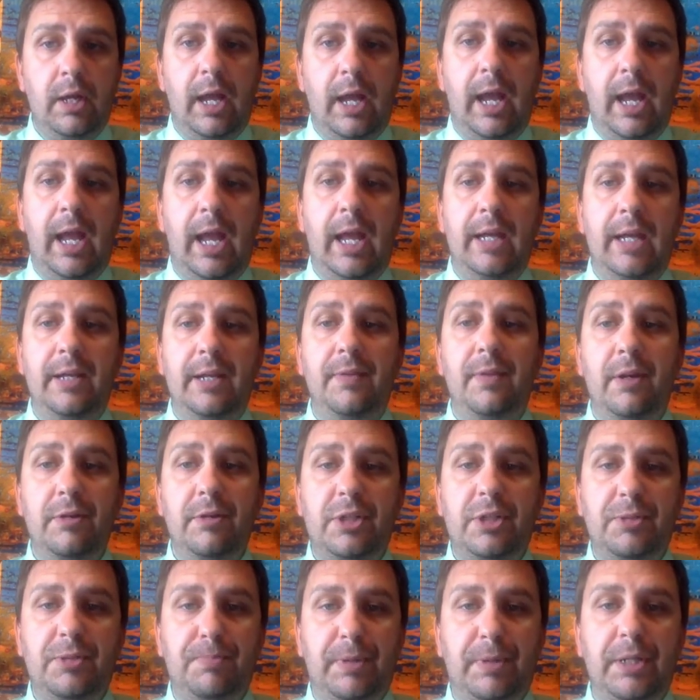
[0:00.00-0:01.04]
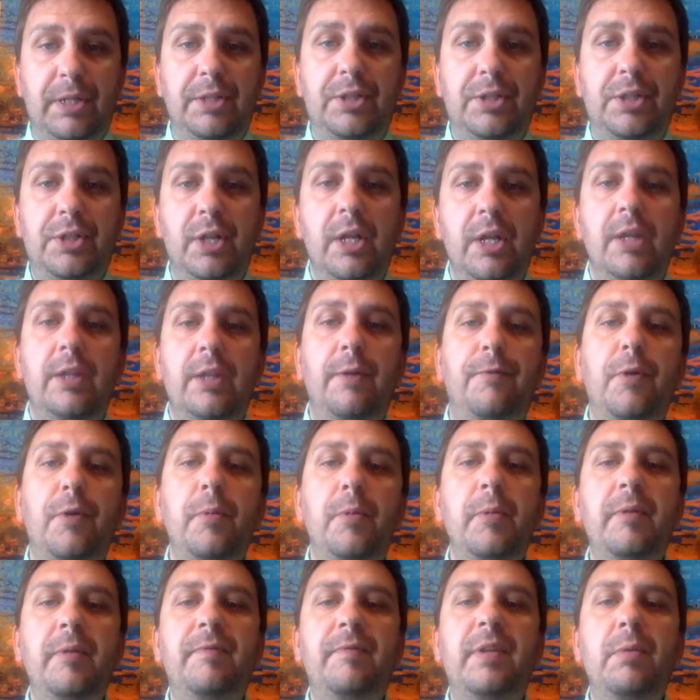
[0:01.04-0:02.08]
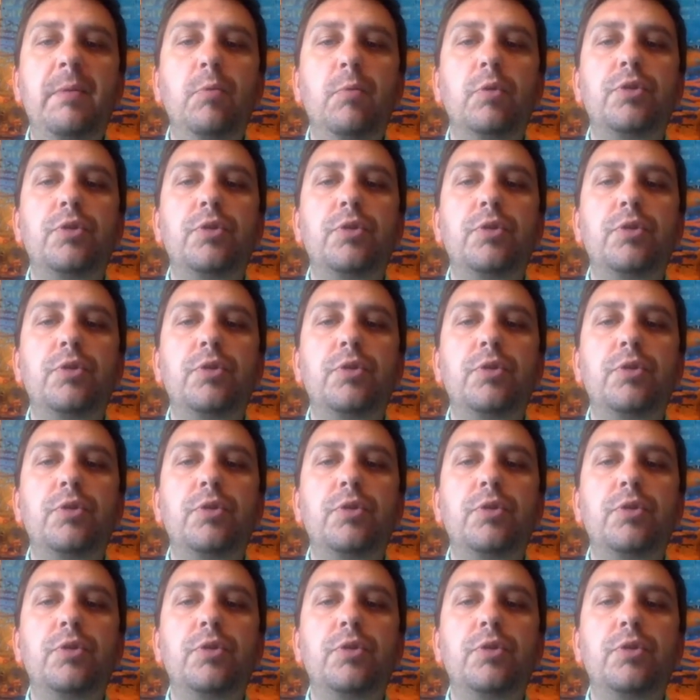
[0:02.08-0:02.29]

and in their speech, the affirmative team